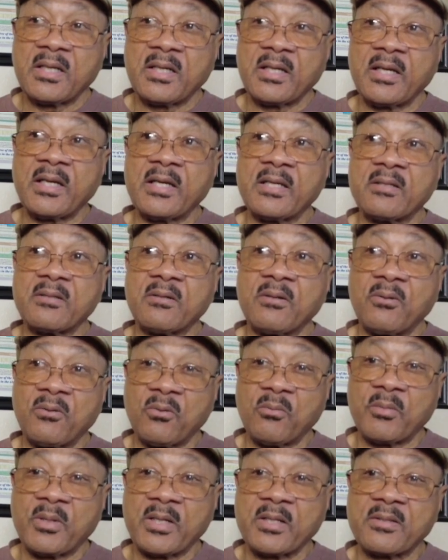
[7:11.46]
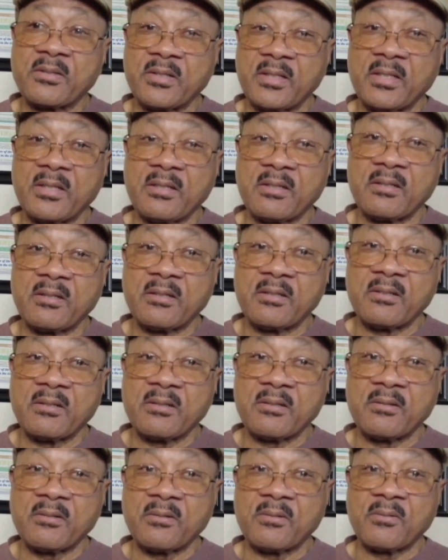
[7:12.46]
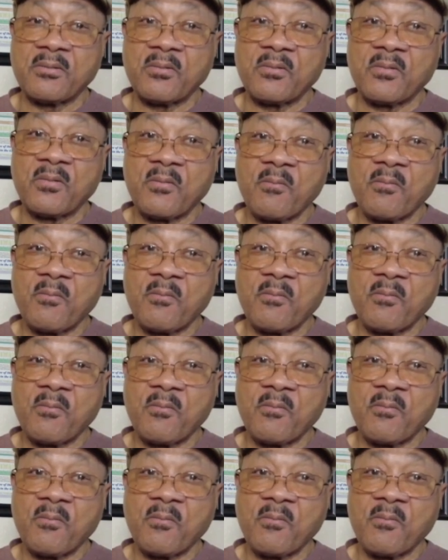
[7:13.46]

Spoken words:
at home, I think, you know,